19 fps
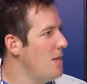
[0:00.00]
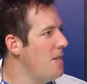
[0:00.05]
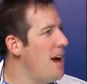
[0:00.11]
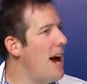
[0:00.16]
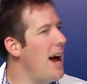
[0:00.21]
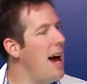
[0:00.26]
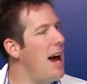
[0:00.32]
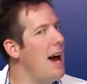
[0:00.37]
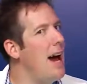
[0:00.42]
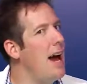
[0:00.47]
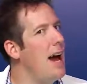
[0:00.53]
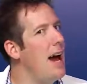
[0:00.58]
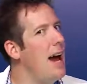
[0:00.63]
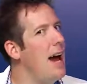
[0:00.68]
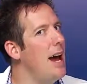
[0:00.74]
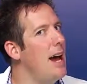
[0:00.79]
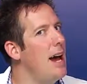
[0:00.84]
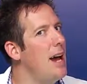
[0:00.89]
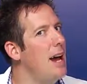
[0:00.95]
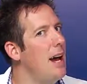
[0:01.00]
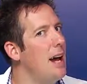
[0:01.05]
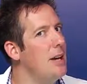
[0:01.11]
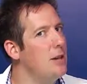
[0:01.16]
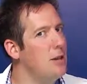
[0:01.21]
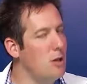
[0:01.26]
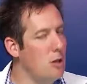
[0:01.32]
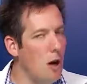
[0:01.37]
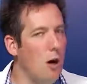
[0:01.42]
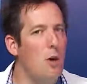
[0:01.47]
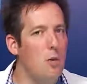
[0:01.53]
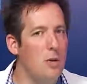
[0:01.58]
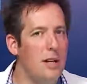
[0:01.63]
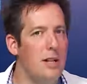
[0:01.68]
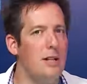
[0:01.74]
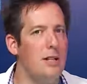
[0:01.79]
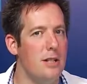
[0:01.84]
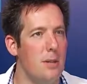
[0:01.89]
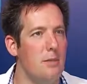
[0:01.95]
That code
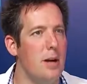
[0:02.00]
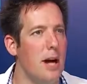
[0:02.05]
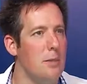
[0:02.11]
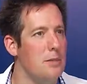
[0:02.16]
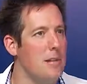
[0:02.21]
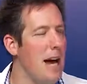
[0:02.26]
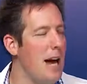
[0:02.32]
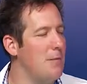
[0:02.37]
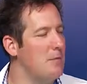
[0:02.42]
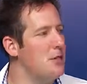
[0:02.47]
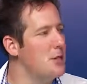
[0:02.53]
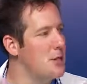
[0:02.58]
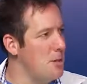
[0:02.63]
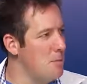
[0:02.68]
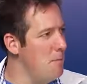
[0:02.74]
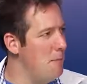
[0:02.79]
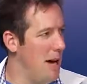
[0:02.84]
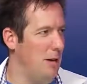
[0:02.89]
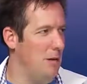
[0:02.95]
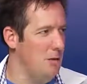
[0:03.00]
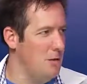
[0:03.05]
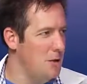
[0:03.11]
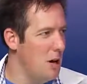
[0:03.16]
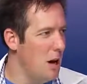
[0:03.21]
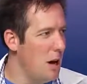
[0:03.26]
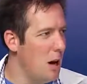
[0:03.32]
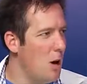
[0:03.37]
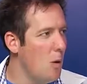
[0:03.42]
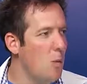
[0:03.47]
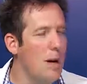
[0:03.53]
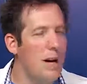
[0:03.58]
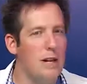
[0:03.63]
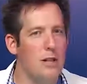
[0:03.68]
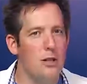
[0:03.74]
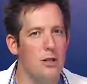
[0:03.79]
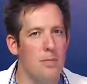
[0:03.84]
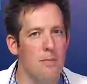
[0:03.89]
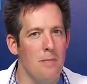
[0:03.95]
can sometimes have smells,
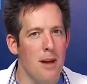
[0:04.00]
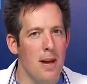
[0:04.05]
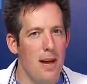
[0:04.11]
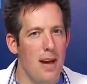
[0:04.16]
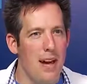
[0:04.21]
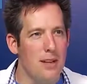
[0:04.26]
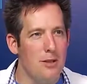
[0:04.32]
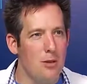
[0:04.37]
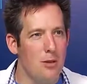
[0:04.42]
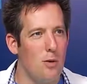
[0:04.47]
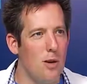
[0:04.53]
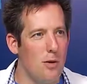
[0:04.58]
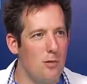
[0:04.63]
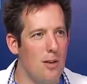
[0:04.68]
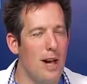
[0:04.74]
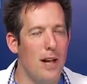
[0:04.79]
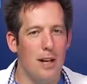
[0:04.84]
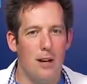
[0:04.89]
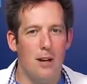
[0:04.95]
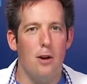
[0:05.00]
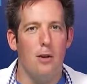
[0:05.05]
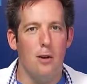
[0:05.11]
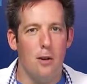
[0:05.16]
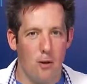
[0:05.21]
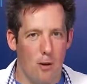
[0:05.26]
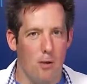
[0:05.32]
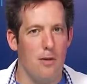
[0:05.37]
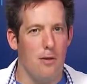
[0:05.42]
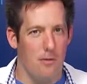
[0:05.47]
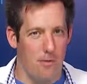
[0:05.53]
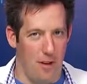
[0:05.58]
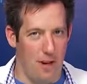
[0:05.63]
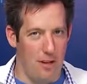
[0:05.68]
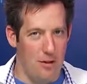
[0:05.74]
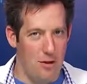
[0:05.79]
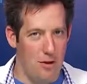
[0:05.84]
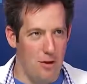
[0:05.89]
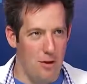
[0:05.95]
which it's sort of like, you go to the
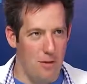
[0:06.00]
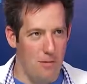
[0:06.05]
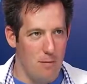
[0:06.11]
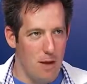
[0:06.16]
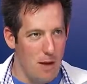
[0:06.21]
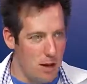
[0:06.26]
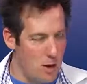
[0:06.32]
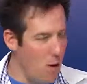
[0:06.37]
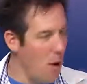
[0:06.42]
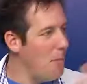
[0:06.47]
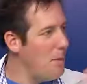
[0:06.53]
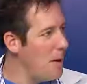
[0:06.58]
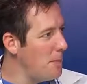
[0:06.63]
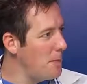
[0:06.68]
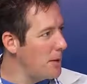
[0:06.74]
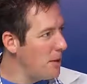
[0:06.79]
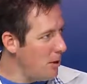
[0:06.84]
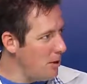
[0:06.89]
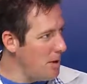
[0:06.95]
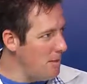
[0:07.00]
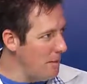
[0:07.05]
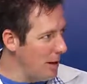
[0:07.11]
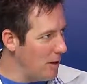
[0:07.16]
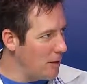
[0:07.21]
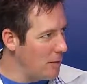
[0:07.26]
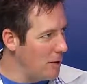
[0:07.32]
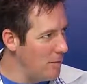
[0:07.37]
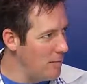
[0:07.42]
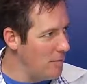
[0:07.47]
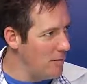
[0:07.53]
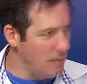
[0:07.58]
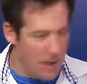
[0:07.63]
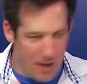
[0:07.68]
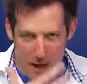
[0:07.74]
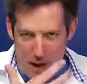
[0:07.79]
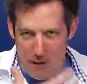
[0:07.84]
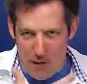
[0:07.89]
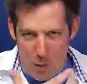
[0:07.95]
fridge, you open up the carton of milk,
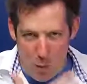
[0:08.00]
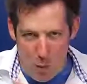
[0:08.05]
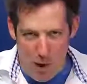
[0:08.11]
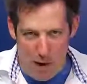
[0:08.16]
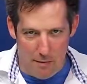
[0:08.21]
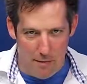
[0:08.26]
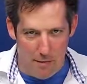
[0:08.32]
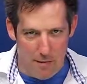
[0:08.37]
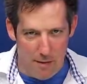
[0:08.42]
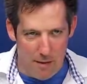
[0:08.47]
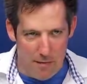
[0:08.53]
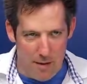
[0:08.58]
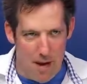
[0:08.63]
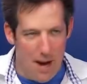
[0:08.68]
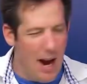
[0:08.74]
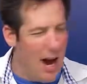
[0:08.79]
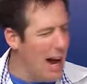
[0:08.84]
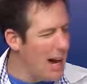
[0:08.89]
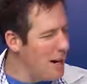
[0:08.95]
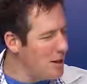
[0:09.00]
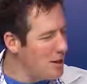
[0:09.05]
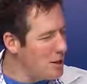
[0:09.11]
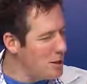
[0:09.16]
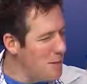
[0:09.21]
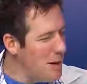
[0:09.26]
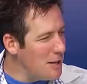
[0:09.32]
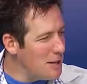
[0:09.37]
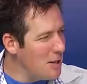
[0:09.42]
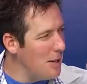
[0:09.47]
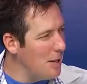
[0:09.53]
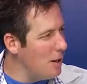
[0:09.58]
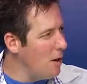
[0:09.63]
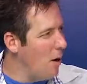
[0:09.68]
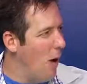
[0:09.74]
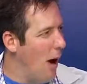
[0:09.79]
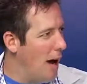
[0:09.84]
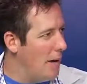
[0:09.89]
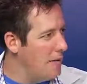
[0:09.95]
you give it a whiff, and it smells a little
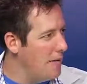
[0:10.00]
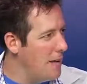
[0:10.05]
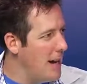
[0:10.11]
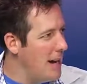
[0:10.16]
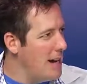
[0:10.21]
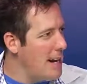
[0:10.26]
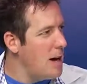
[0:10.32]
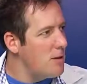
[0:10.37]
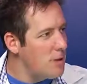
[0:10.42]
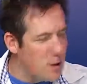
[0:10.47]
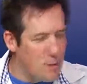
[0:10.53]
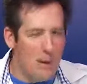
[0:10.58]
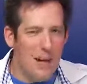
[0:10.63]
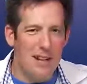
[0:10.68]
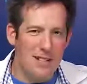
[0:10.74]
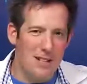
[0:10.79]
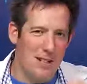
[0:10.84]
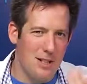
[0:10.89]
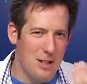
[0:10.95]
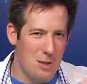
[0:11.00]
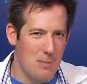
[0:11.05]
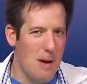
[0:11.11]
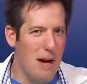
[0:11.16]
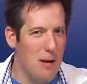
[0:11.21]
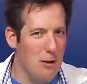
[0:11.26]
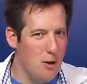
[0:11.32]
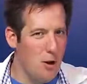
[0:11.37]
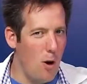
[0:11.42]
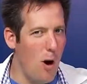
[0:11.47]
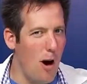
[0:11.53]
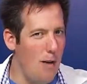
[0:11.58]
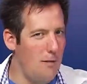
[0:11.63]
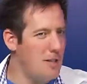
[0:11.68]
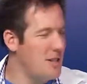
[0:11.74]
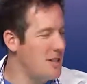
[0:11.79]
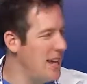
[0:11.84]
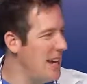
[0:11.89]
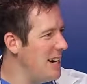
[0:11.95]
off. Now, just because it smells off,
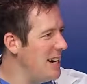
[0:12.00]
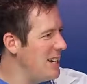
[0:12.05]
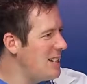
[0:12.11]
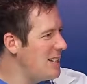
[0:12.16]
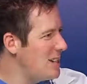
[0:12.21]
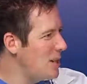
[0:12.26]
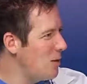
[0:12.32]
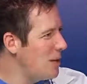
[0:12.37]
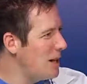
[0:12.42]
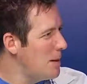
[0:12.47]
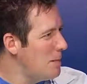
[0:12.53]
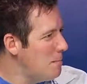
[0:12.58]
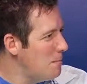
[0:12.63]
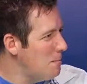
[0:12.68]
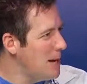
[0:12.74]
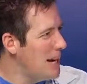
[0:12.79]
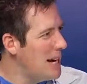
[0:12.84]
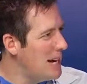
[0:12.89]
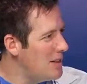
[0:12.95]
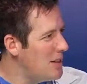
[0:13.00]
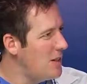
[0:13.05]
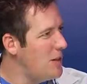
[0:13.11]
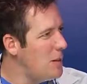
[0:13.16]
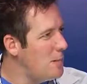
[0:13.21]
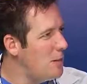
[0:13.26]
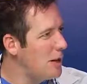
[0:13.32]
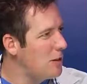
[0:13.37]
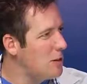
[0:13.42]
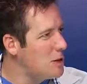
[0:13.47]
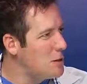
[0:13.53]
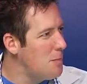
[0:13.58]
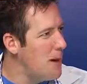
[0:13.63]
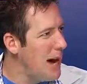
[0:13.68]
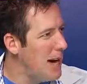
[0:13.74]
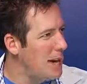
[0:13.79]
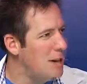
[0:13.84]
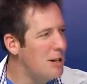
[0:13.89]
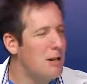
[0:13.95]
does that necessarily mean that the milk is
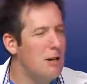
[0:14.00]
bad?